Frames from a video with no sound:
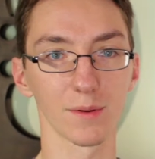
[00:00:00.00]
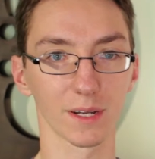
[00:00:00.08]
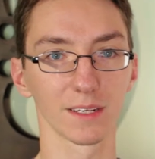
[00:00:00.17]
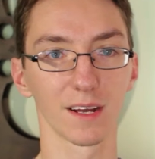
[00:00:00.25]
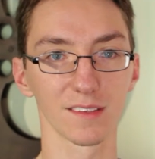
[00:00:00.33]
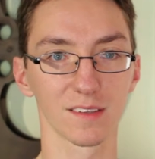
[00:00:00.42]
I
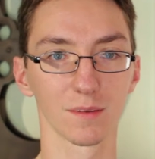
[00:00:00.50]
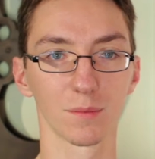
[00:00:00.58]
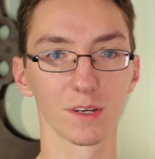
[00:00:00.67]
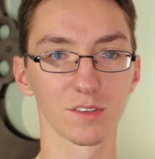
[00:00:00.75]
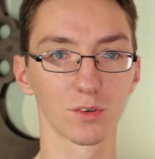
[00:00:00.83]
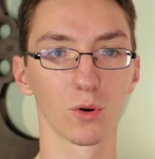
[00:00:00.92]
recognize that
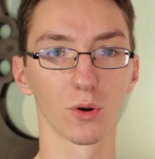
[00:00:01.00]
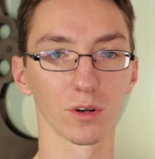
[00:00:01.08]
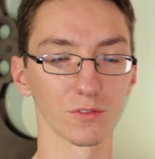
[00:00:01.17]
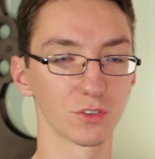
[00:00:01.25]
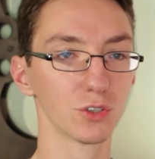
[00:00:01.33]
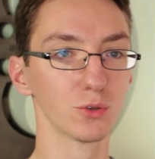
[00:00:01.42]
my score
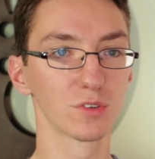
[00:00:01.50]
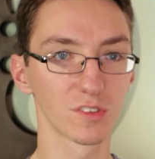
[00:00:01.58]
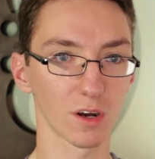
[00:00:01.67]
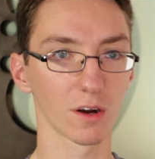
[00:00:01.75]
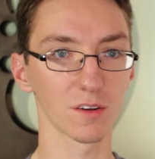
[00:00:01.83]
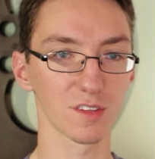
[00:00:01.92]
of 2
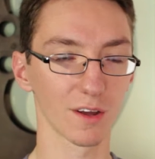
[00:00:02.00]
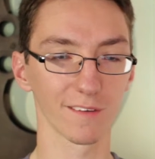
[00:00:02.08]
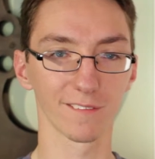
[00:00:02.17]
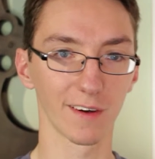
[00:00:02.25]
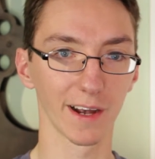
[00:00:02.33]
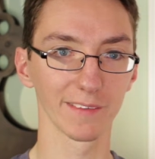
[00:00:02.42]
stars out
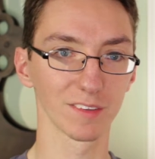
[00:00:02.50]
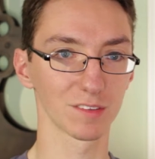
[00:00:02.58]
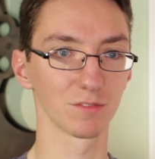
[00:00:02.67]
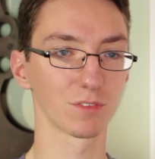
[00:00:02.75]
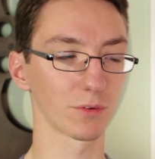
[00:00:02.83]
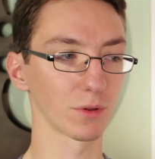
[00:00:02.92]
of 5
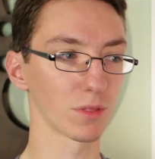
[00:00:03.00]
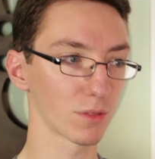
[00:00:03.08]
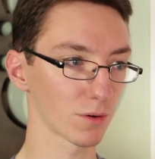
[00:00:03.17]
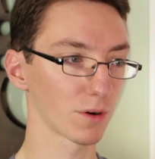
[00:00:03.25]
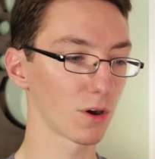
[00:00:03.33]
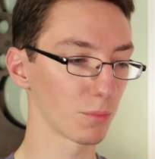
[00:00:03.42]
isn't very
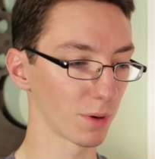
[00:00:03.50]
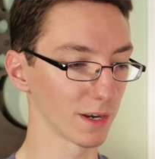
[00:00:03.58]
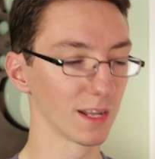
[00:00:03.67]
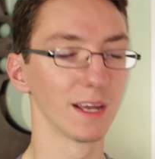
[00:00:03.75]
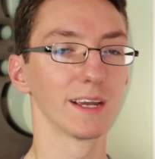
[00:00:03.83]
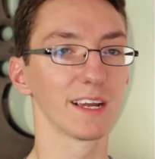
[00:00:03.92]
thorough,
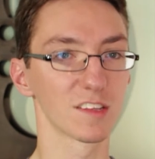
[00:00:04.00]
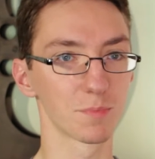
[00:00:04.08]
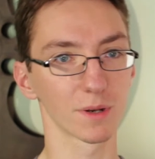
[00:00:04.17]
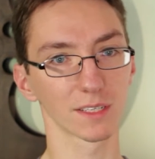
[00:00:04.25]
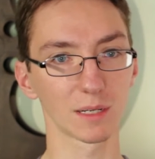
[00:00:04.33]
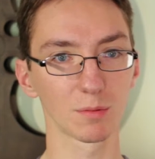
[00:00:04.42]
but it's
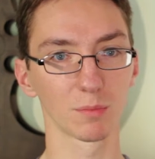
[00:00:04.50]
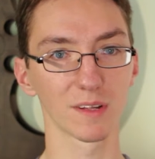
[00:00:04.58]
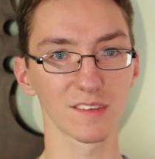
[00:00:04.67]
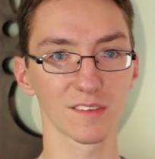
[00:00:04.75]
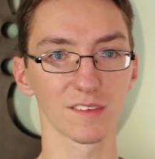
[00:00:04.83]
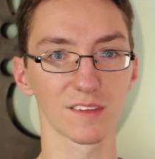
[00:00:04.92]
been a couple
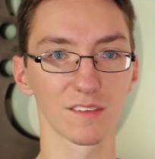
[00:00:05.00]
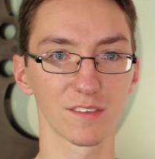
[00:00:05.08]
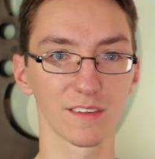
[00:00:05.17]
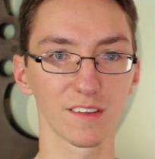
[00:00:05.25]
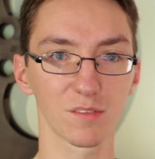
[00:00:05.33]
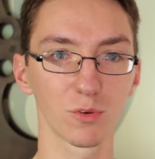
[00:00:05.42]
months since I've
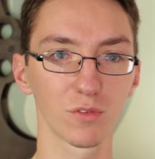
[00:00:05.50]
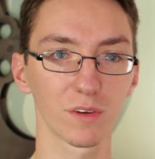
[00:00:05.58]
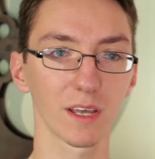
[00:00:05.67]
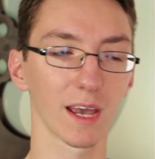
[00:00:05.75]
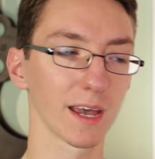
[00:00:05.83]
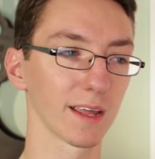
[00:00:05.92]
seen this
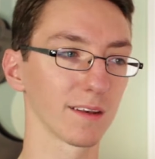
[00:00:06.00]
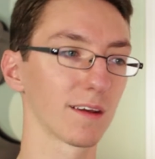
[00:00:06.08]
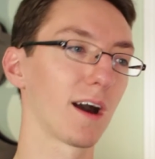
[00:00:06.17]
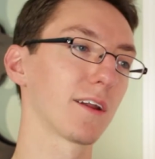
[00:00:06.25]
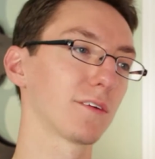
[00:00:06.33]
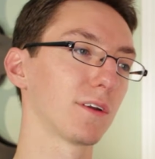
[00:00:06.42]
movie, and
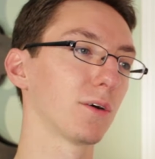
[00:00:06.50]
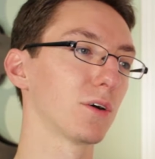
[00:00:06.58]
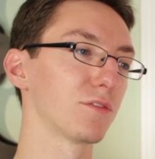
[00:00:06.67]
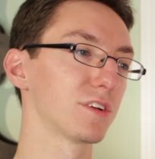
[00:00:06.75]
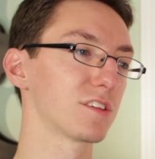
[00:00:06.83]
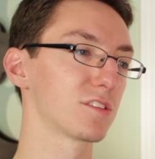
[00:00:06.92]
I don't know
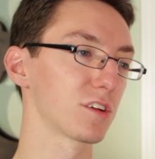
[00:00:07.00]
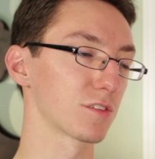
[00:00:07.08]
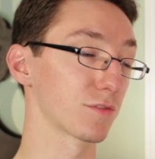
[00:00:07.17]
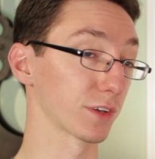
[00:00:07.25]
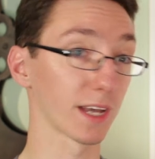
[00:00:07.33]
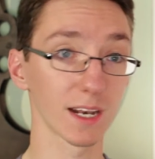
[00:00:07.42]
if it's just
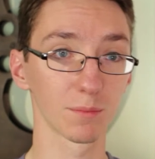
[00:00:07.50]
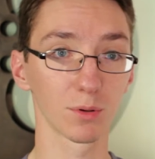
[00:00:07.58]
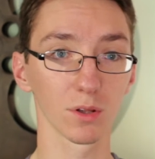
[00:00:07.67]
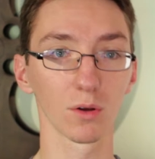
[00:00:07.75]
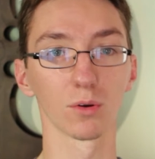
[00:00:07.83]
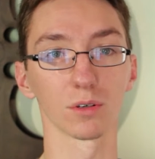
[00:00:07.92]

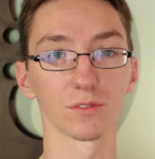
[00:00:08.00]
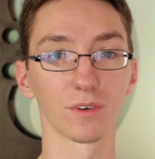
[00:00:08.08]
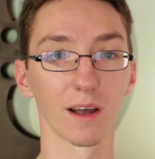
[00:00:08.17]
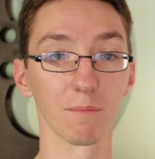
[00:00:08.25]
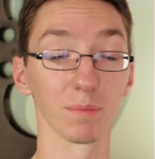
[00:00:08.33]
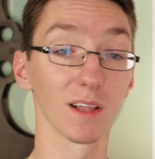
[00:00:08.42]
forgettable or if
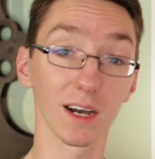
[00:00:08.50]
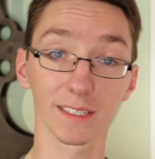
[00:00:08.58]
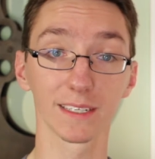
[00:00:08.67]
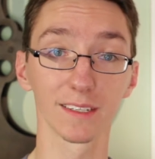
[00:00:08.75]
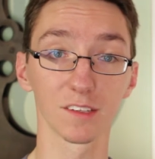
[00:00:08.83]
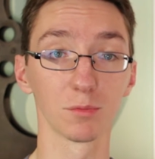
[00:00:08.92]
I'm
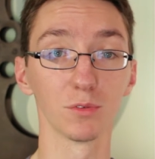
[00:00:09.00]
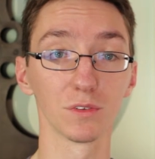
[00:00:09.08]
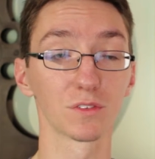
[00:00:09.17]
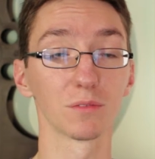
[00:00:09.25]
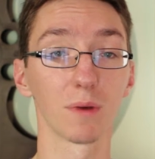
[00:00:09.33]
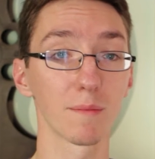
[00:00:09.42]
blocking this movie
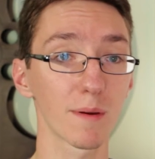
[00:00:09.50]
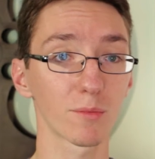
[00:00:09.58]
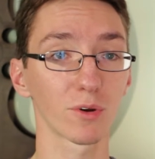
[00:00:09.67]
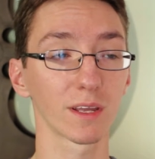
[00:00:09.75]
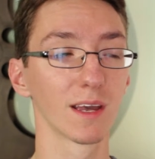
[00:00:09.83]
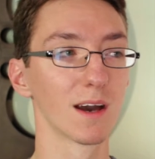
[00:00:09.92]
from my
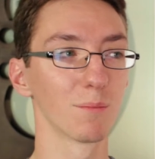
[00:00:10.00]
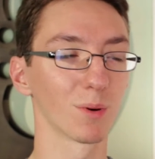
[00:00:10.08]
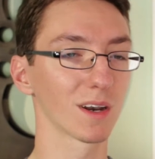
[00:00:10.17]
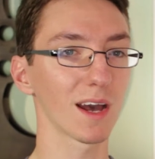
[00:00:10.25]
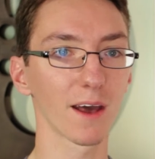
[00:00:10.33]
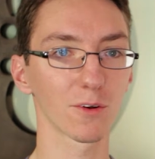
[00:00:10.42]
memory,
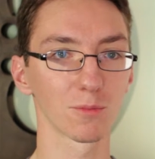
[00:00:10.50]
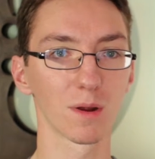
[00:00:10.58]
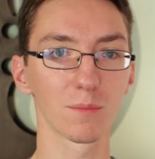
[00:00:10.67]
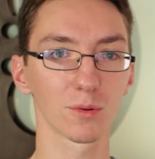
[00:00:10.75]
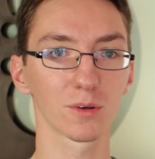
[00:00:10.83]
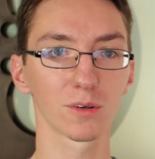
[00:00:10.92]
but I don't
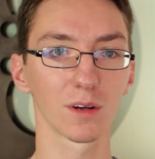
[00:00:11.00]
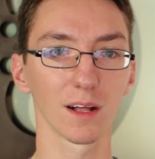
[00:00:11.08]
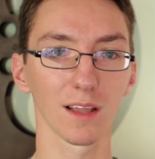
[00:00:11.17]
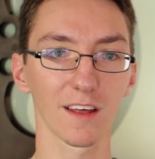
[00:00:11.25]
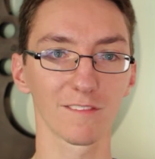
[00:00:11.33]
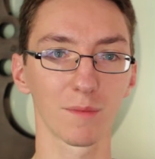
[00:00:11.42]
remember a
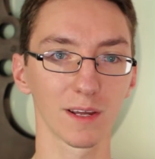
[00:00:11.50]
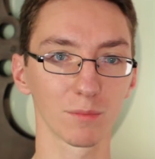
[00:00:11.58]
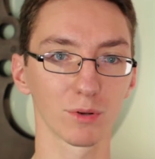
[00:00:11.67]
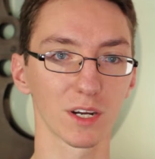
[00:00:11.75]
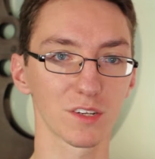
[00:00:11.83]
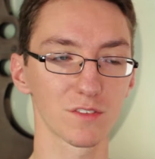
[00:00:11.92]
lot of my
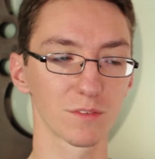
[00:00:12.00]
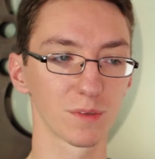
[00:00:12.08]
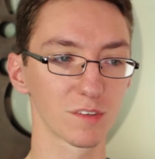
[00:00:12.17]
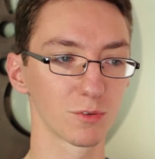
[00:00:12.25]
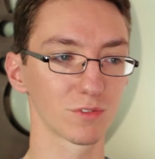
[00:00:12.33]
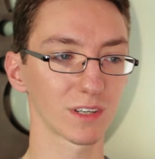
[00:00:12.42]
impressions from
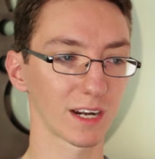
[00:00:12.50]
this movie.